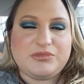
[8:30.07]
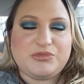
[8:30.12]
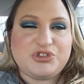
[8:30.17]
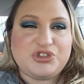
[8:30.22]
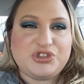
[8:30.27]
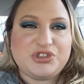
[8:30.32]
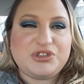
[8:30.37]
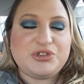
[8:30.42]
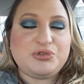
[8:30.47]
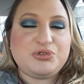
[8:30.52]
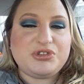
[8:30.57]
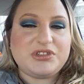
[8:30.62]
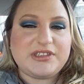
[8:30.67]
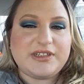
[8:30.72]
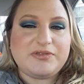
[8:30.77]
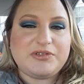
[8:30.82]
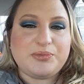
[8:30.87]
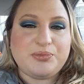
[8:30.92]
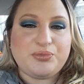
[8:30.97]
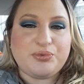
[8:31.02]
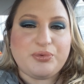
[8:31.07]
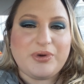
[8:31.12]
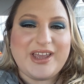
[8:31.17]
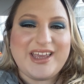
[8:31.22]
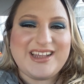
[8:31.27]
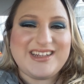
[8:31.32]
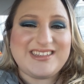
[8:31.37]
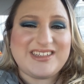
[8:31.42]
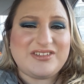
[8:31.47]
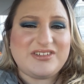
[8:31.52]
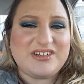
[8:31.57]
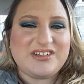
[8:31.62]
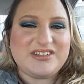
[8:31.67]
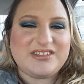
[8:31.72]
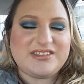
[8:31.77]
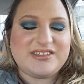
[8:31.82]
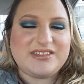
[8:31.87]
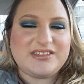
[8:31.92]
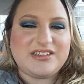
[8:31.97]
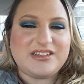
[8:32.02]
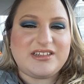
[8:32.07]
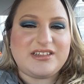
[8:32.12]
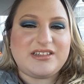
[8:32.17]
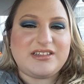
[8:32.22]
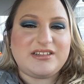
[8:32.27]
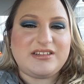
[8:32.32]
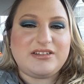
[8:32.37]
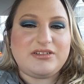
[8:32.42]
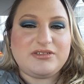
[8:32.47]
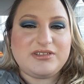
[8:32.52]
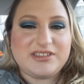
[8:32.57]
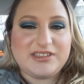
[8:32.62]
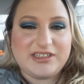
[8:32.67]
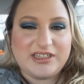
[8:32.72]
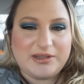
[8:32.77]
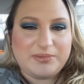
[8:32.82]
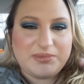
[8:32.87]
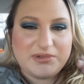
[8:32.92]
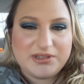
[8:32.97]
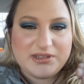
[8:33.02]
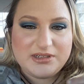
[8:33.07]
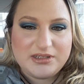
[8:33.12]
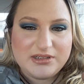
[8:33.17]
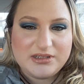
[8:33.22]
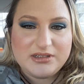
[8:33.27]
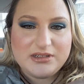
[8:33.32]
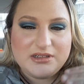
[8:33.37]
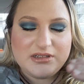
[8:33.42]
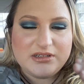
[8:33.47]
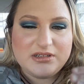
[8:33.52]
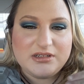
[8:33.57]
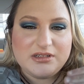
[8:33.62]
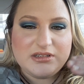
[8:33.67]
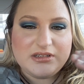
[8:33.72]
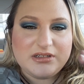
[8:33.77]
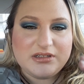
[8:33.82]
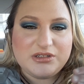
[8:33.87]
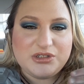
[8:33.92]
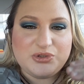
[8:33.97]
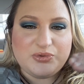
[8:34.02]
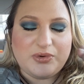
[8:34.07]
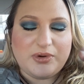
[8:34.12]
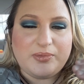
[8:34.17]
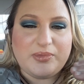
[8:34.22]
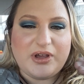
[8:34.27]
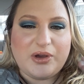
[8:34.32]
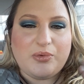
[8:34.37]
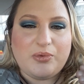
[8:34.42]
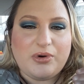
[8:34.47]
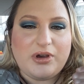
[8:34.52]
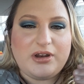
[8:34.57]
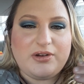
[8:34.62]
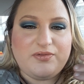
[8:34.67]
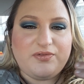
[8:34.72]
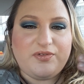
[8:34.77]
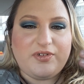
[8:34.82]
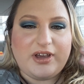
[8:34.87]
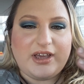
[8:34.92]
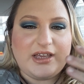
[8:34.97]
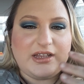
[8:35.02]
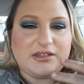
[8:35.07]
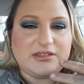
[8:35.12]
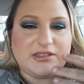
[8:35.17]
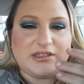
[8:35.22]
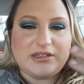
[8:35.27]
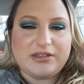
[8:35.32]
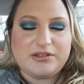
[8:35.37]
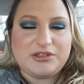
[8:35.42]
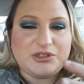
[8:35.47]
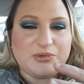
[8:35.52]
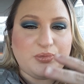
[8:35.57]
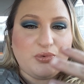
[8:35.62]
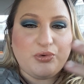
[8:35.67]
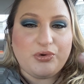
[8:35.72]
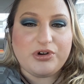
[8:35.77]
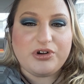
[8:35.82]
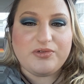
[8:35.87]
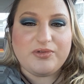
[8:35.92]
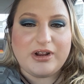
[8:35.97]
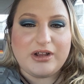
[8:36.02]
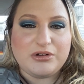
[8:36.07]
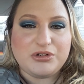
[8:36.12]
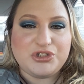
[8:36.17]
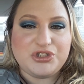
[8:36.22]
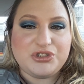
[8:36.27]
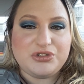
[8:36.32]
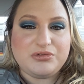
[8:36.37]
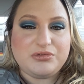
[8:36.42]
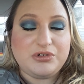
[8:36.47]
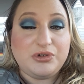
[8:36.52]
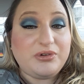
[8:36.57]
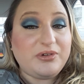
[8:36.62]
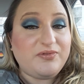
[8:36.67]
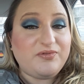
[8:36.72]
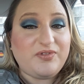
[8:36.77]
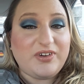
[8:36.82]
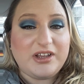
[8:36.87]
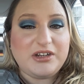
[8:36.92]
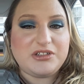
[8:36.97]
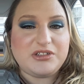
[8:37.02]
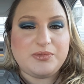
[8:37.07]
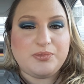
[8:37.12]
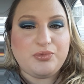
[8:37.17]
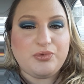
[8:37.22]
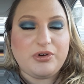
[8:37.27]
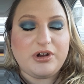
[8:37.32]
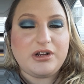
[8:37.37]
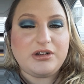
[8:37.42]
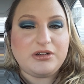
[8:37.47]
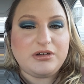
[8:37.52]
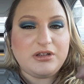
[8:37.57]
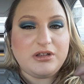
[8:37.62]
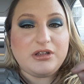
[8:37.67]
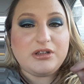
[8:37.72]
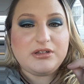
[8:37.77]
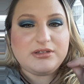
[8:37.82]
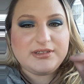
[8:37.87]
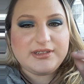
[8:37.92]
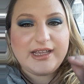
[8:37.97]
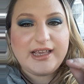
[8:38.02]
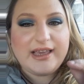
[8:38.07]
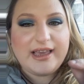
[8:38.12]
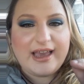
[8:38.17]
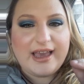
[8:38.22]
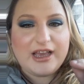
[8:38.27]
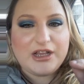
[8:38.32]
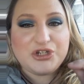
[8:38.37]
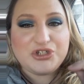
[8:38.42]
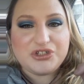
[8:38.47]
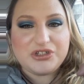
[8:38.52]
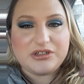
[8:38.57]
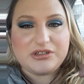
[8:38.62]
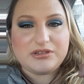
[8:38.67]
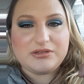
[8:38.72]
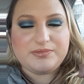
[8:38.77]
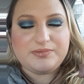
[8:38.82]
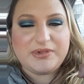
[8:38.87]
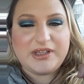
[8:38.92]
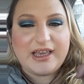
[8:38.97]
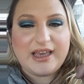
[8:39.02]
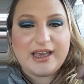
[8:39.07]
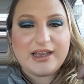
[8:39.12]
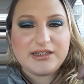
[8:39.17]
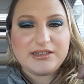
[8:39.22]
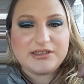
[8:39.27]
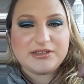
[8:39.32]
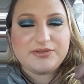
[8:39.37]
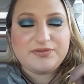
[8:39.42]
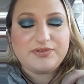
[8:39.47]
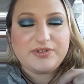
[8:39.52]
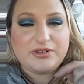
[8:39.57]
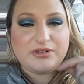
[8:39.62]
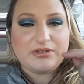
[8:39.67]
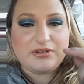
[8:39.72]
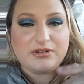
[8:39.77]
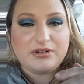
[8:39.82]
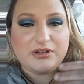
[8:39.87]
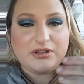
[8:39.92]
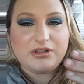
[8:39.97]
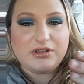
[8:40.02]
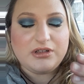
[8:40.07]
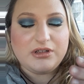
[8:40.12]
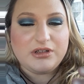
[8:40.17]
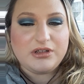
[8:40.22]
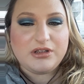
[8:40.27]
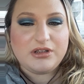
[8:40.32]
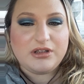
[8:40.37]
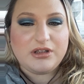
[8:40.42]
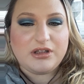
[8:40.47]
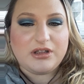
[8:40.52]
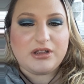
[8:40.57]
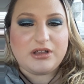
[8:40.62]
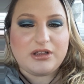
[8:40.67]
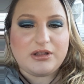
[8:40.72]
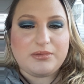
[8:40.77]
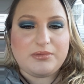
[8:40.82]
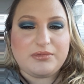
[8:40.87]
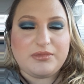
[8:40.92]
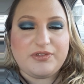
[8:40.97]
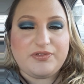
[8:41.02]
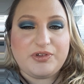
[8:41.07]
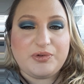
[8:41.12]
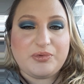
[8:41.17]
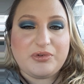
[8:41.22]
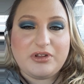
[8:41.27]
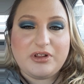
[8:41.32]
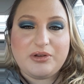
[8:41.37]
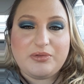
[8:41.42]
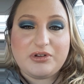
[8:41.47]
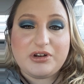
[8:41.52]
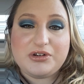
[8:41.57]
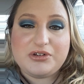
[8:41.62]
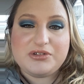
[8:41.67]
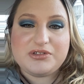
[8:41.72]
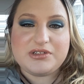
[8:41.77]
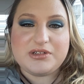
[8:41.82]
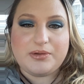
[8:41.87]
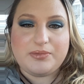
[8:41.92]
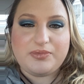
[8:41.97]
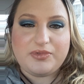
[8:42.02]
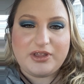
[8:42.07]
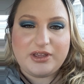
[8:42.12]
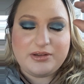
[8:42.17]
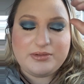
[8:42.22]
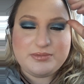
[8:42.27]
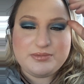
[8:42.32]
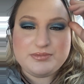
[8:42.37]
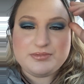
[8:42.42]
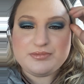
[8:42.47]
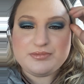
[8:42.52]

You just have to break it down to just little steps. Do one by one. Find support around you. You can find support. Take action. Be active in if you really want to do something,